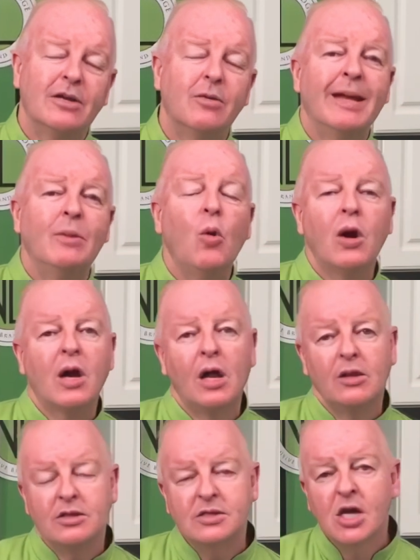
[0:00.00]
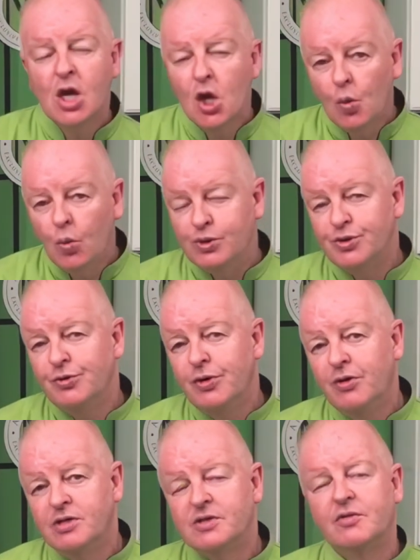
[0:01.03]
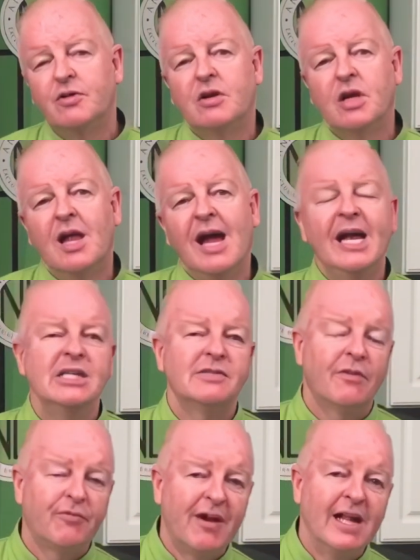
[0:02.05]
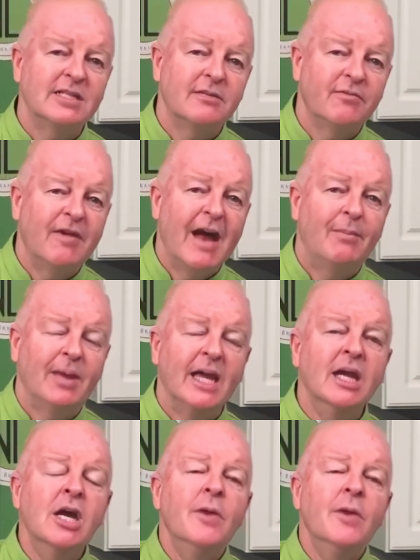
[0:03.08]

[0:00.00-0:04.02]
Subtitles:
I mean, what colors would you use for your clients, for friends and family?